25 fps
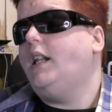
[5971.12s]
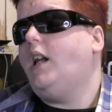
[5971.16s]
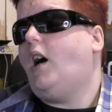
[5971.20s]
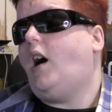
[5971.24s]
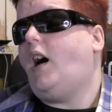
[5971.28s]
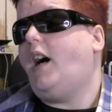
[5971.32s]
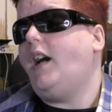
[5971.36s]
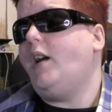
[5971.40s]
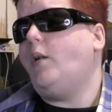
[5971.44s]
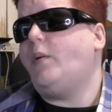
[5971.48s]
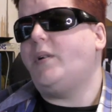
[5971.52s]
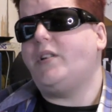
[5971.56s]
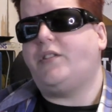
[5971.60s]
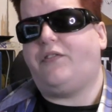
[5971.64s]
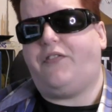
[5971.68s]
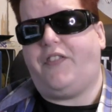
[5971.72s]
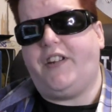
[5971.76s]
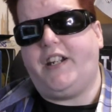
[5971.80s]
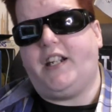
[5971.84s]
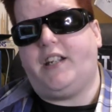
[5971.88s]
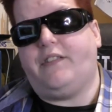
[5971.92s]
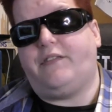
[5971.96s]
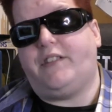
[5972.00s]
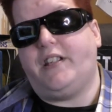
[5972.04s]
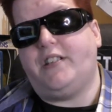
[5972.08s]
I always
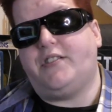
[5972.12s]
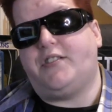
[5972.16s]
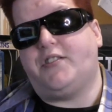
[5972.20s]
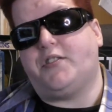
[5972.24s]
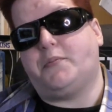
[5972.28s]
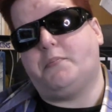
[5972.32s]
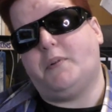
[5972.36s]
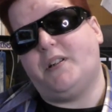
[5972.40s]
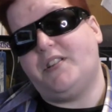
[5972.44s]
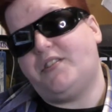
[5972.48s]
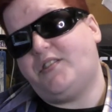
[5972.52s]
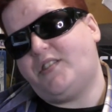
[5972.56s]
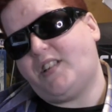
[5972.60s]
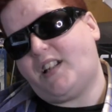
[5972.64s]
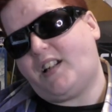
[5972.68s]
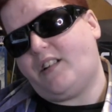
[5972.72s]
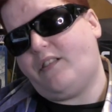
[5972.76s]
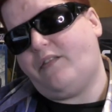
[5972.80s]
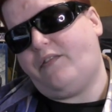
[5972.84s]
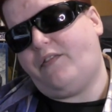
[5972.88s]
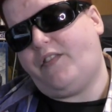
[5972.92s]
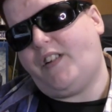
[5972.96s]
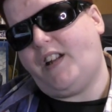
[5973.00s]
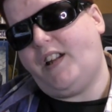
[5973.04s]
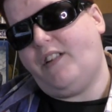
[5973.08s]
think of this as my
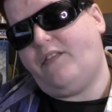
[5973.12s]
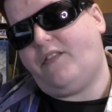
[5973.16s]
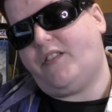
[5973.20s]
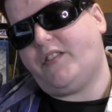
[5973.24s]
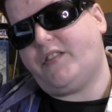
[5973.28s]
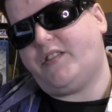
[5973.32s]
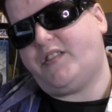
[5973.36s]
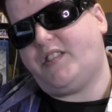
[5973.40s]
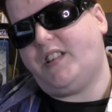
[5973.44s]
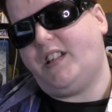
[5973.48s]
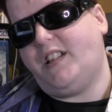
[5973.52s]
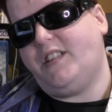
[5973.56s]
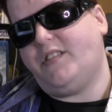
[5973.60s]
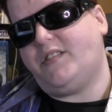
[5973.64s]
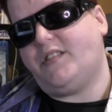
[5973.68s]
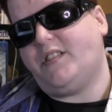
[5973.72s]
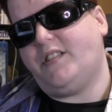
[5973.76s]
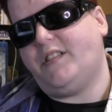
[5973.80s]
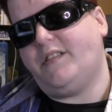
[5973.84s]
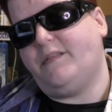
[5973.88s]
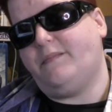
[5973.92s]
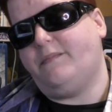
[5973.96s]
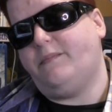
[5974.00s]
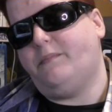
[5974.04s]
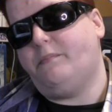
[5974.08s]
second favourite
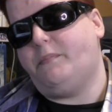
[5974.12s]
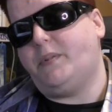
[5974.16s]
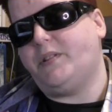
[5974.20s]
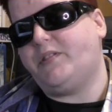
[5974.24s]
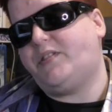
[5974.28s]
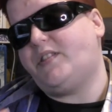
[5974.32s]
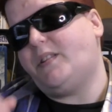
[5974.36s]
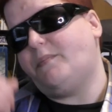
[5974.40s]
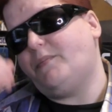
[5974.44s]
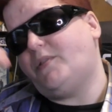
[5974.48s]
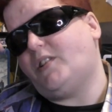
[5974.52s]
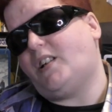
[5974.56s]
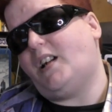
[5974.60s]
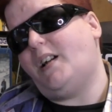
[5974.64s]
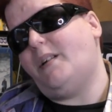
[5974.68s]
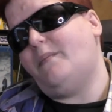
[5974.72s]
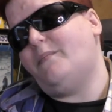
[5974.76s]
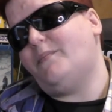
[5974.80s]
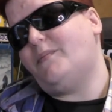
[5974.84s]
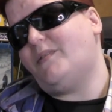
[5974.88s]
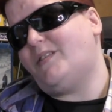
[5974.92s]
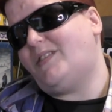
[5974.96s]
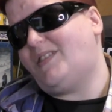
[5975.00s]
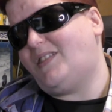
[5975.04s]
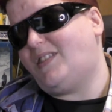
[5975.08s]
season, but
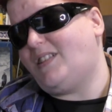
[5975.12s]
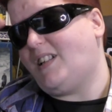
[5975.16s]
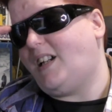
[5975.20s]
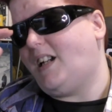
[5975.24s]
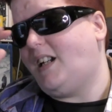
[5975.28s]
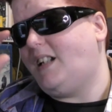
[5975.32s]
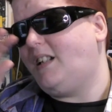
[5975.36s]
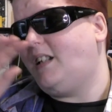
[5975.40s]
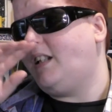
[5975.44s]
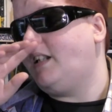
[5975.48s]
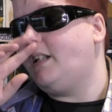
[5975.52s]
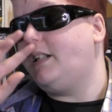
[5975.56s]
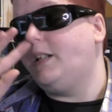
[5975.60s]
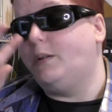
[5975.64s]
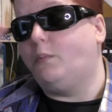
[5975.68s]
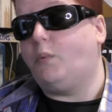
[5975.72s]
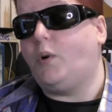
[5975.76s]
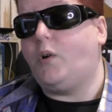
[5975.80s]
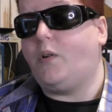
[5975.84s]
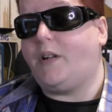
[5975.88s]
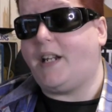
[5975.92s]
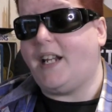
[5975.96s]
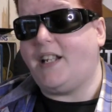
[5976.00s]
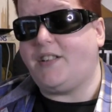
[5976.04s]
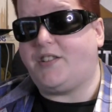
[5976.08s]
sometimes you
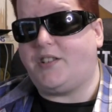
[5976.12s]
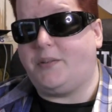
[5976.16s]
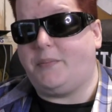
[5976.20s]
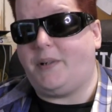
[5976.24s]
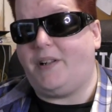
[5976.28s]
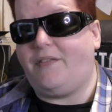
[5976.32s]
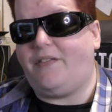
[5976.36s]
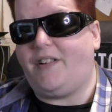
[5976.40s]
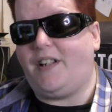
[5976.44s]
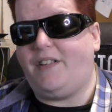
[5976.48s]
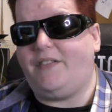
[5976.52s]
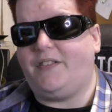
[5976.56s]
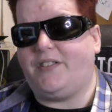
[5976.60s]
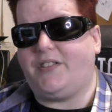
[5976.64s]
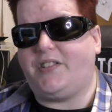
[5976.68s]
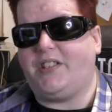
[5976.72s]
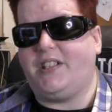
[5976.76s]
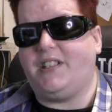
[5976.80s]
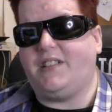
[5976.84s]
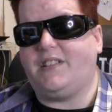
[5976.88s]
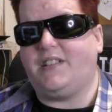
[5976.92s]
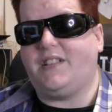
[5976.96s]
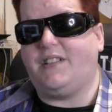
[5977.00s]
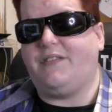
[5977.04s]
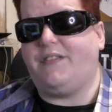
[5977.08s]
will get to my favourite
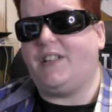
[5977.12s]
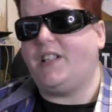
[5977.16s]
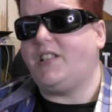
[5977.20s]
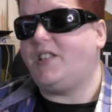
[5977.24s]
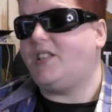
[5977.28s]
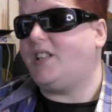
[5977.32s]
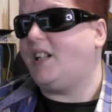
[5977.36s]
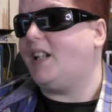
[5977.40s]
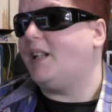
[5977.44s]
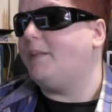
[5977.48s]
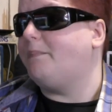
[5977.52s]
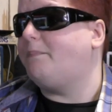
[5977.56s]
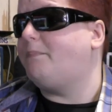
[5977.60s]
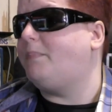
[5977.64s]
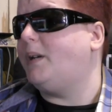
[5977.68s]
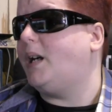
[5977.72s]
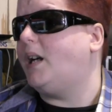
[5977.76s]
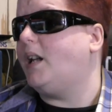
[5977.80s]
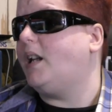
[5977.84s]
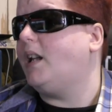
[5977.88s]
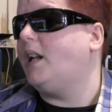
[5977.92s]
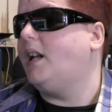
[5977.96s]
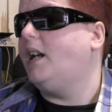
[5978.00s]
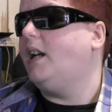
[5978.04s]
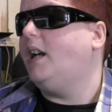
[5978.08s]
season eventually.
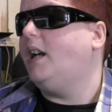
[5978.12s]
But